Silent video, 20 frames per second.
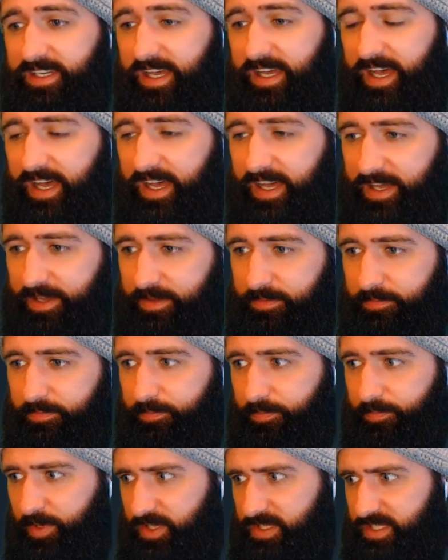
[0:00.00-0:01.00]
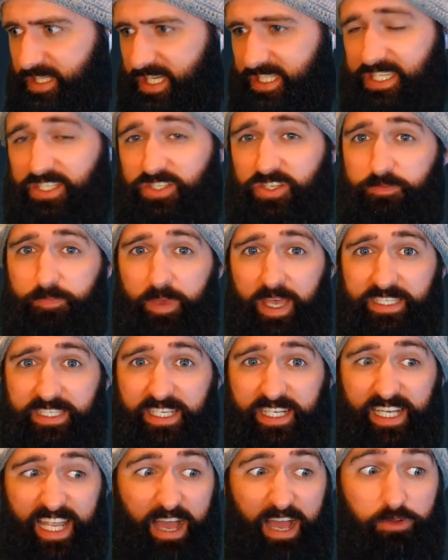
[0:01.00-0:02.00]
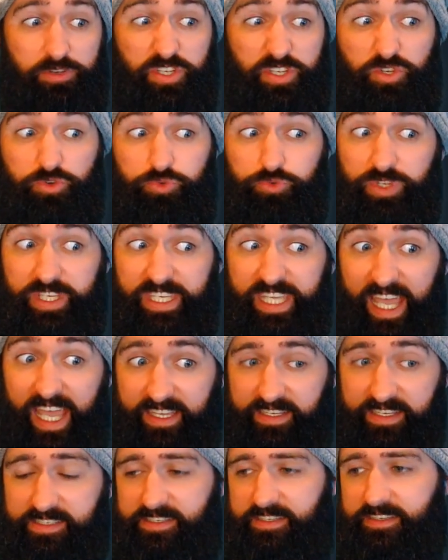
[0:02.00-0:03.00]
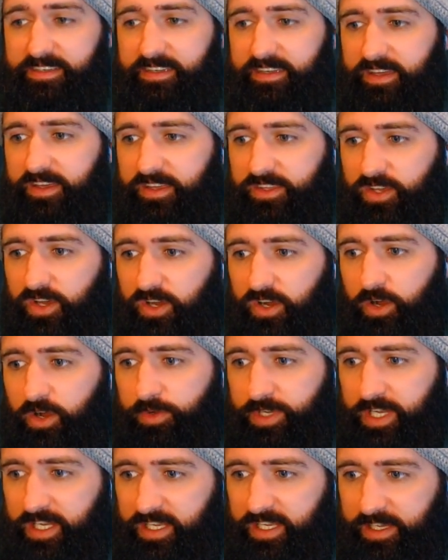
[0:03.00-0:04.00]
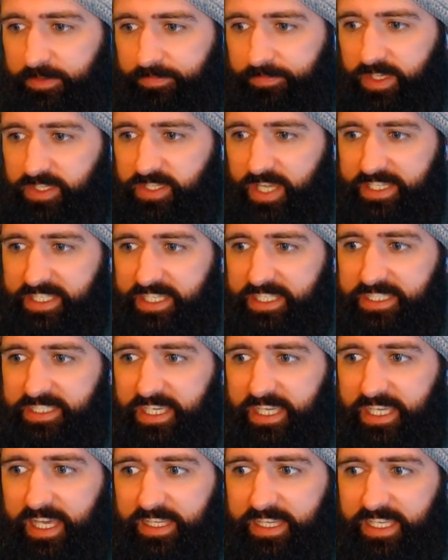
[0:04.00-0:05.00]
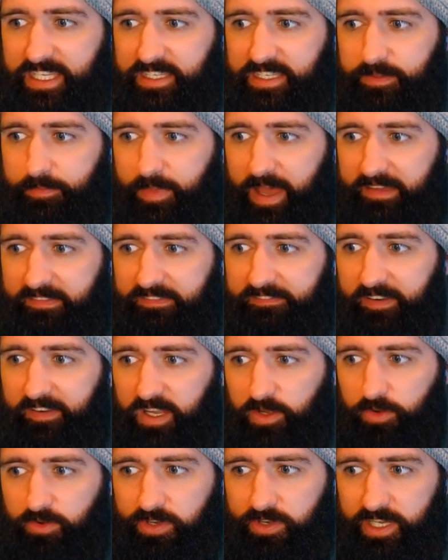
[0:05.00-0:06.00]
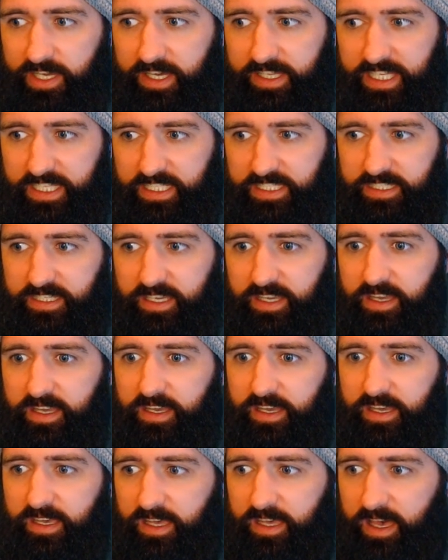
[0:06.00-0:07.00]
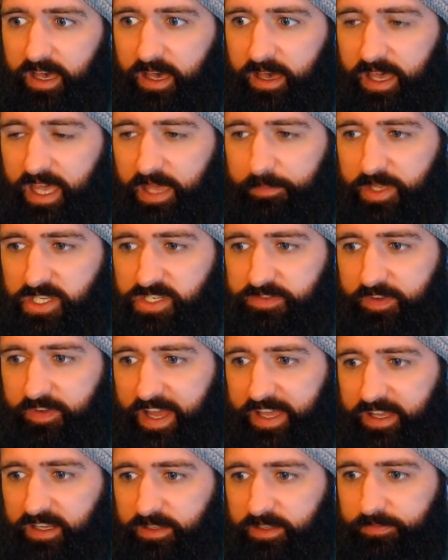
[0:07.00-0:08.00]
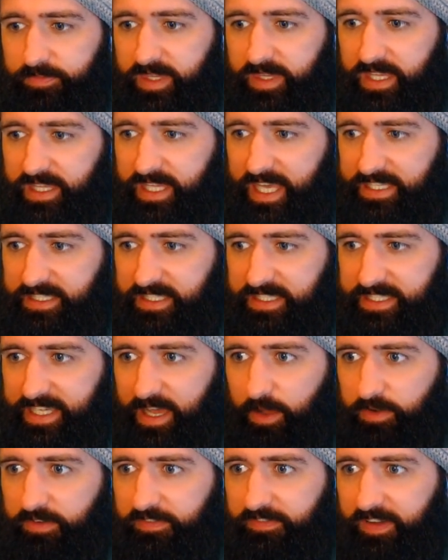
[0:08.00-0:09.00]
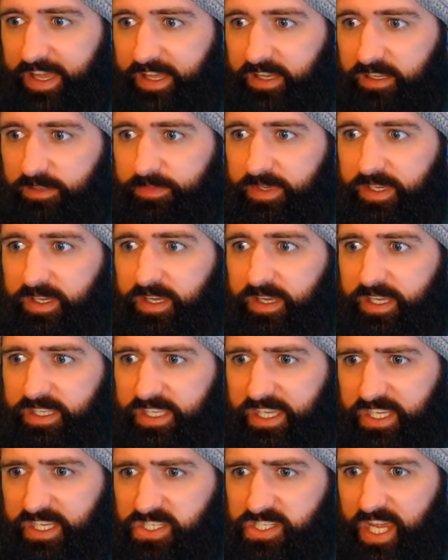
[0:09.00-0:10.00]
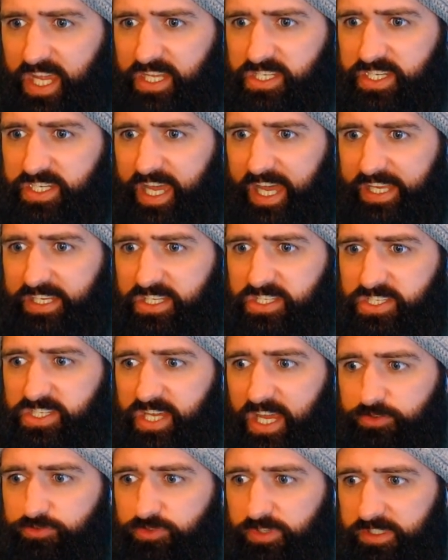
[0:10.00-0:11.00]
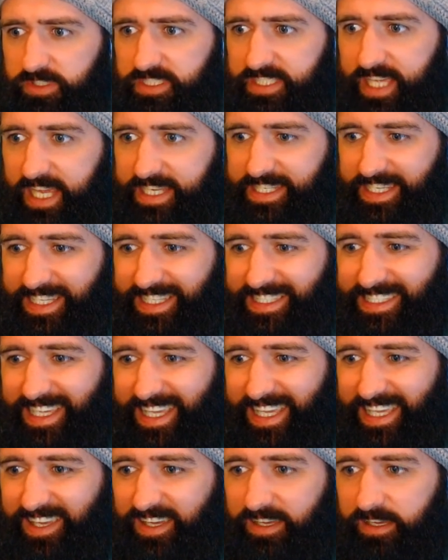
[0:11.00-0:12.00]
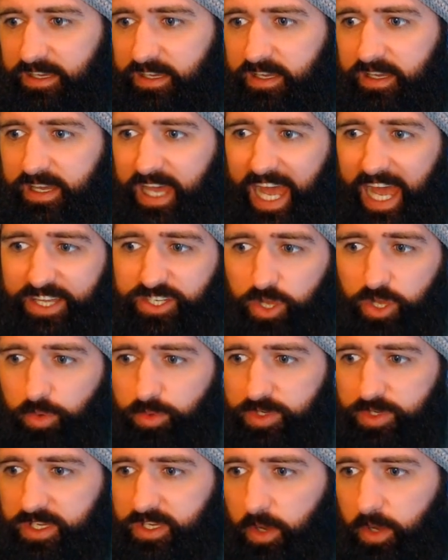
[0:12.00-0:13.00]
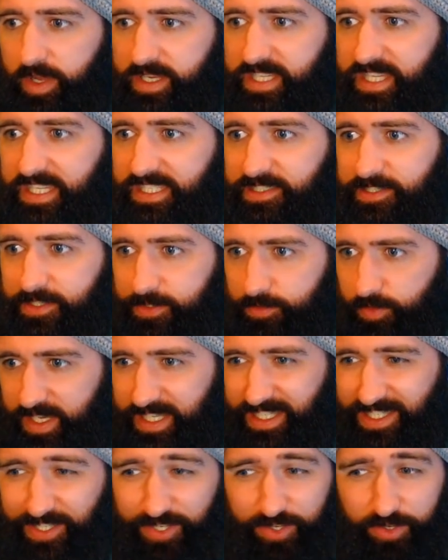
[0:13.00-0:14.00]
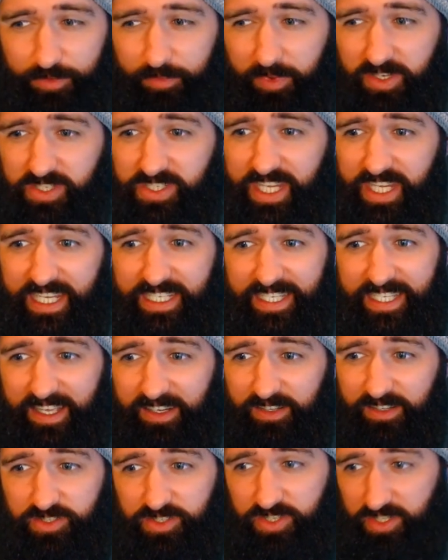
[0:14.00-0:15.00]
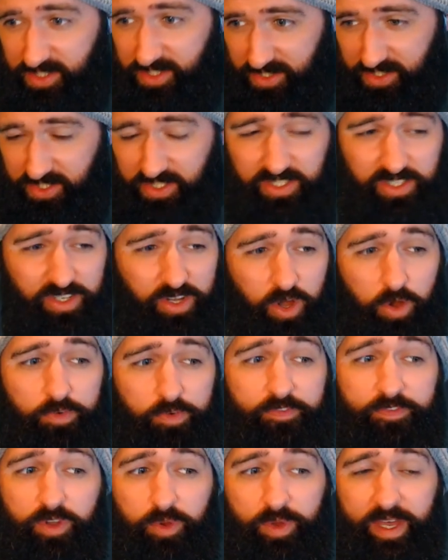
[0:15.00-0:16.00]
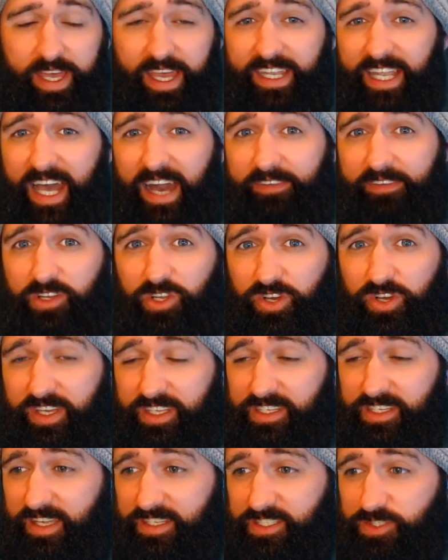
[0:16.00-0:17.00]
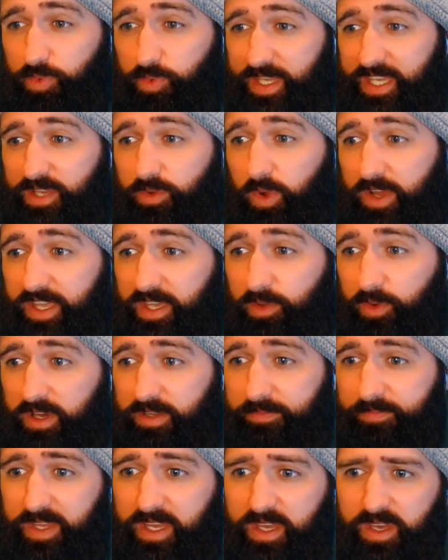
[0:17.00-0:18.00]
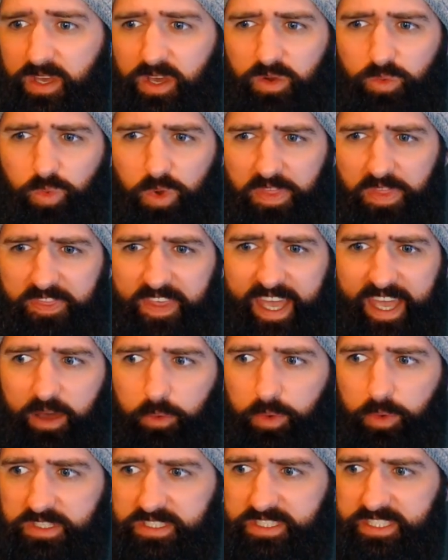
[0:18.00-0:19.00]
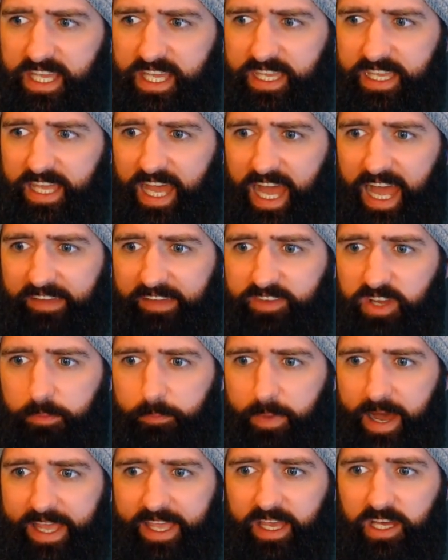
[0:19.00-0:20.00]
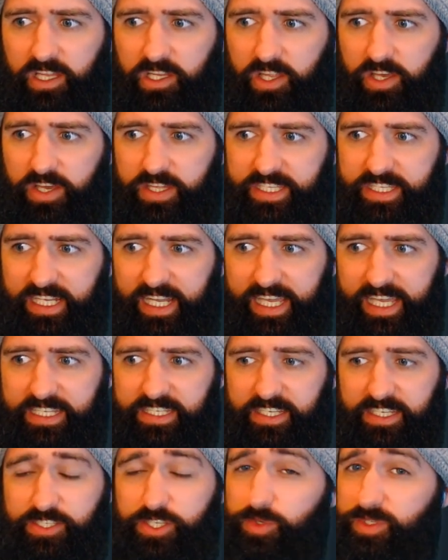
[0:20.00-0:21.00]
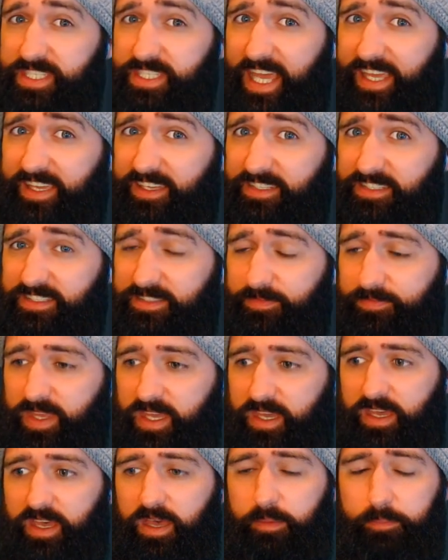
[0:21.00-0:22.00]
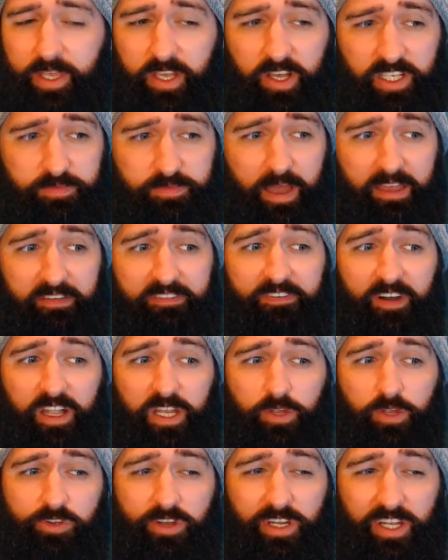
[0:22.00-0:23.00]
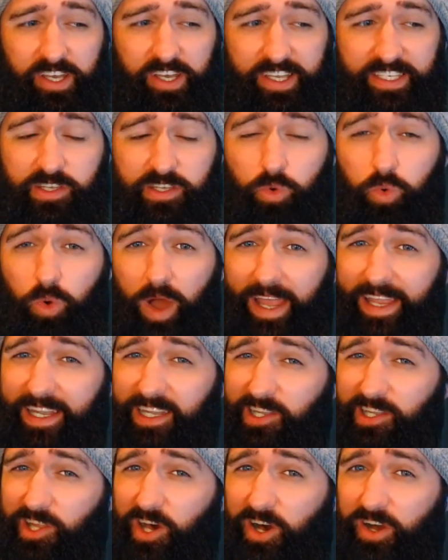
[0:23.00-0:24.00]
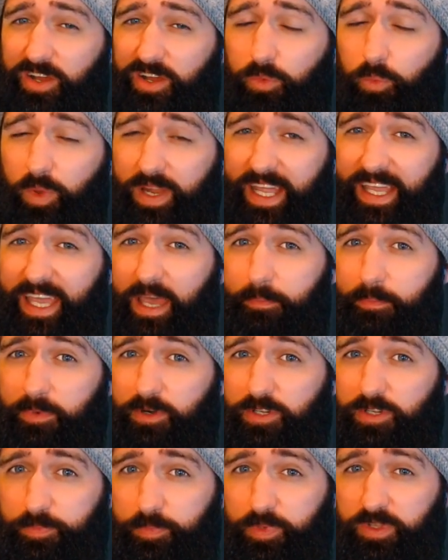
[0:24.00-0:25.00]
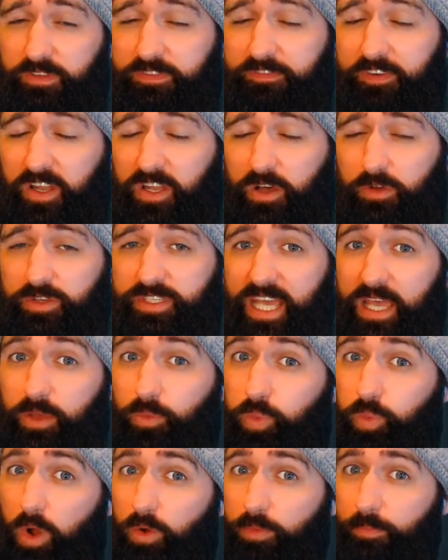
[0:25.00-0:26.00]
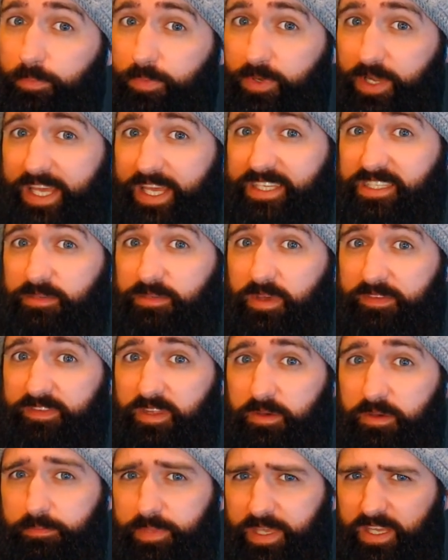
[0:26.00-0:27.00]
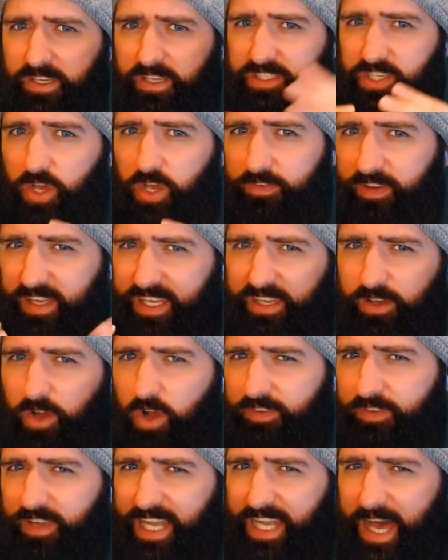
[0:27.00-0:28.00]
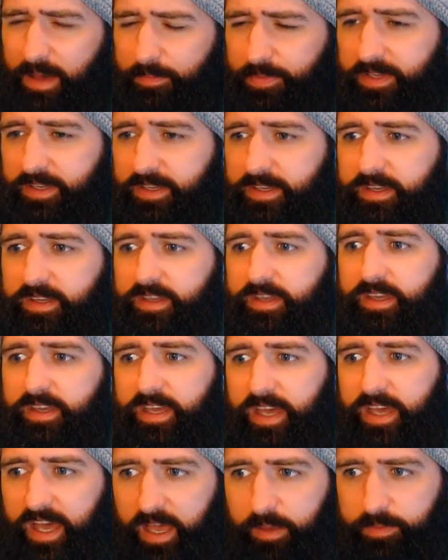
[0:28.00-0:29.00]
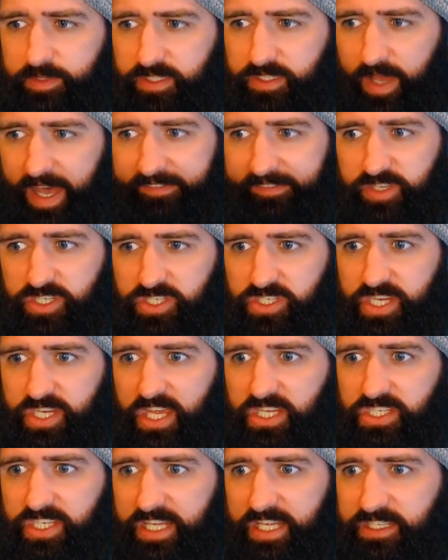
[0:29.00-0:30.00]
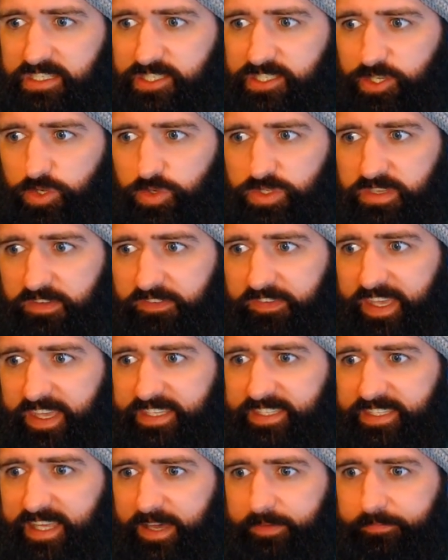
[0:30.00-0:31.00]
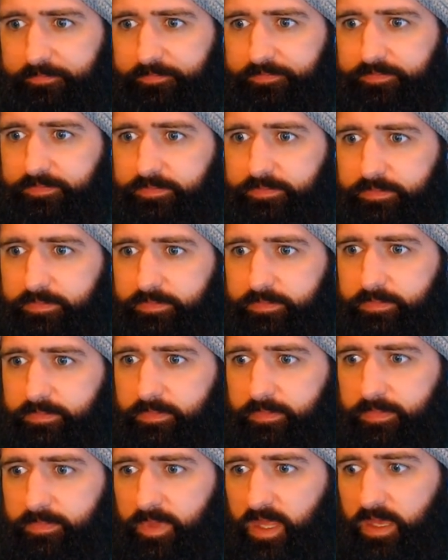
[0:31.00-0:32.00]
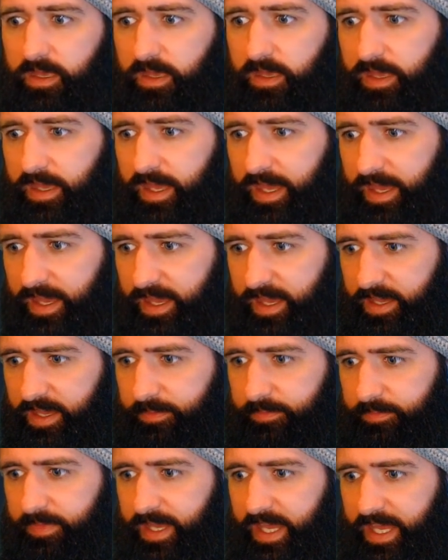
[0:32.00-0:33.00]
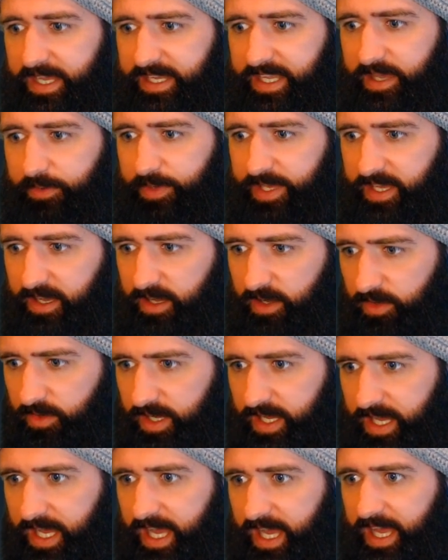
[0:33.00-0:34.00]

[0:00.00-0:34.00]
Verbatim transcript: But this is just basically how to create your own alert. So as you can see here, this is my follower alert. That's image file. There's a sound file. You can change kind of general settings here. I don't want to go into this in too much detail. Just go through it and have a look and tweak what you want. One thing I will say, I've got my alert delay to 2 seconds because my follower alert is quite long. When I get multiple follows, it won't play some of them because they overlap. So I've just changed that to 2 to fix that. And here we go.